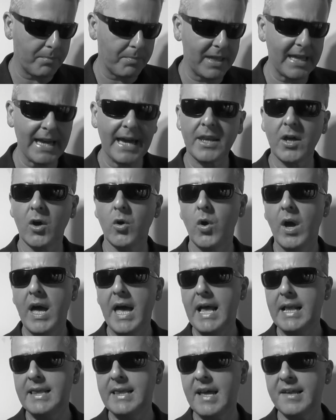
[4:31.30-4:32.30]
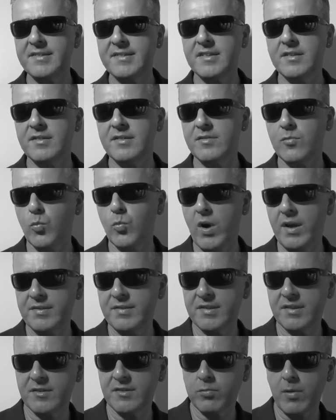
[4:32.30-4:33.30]
Piano, lessons 1
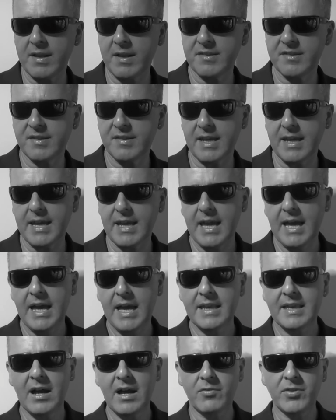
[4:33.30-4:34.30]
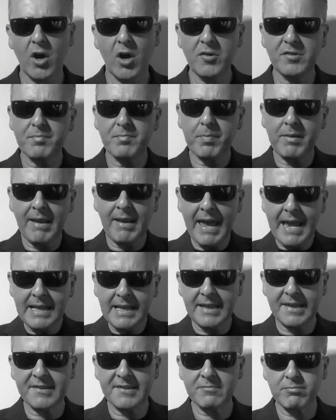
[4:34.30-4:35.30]
to 20. Now those
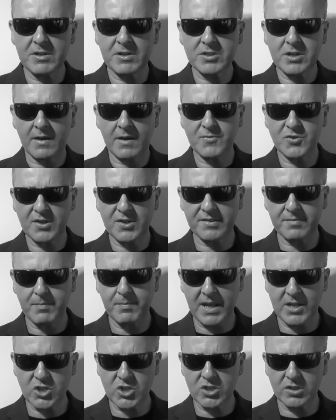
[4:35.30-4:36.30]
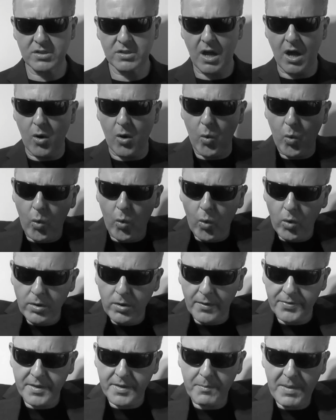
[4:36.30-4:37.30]
playlists which I've just mentioned are
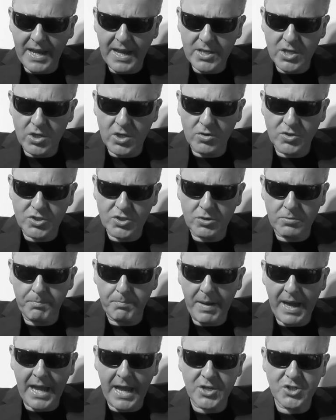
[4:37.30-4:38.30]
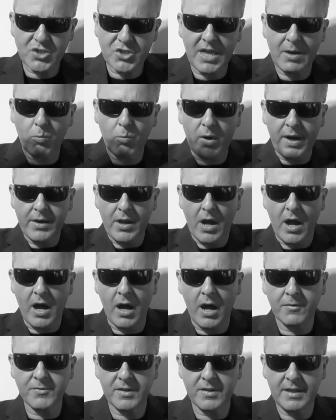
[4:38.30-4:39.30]
all on the main YouTube page. They're one
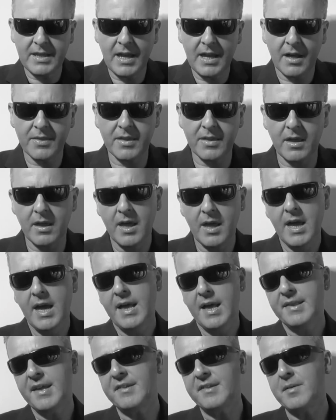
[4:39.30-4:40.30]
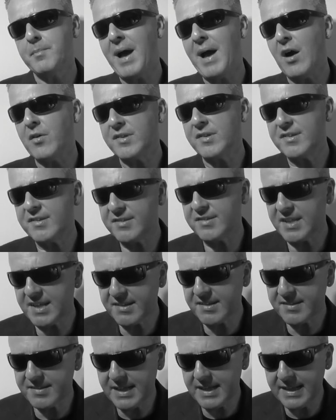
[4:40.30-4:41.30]
after the other. There's about
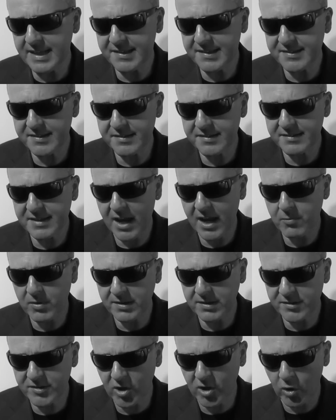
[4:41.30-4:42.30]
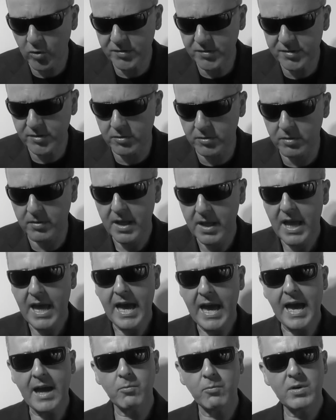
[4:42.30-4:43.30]
60 lessons there in total,
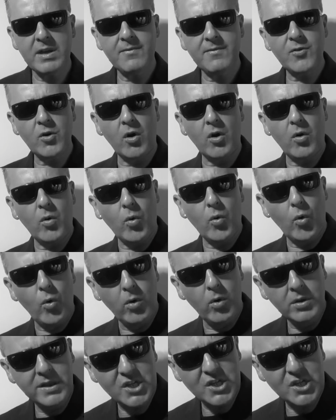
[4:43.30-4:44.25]
and we've got all the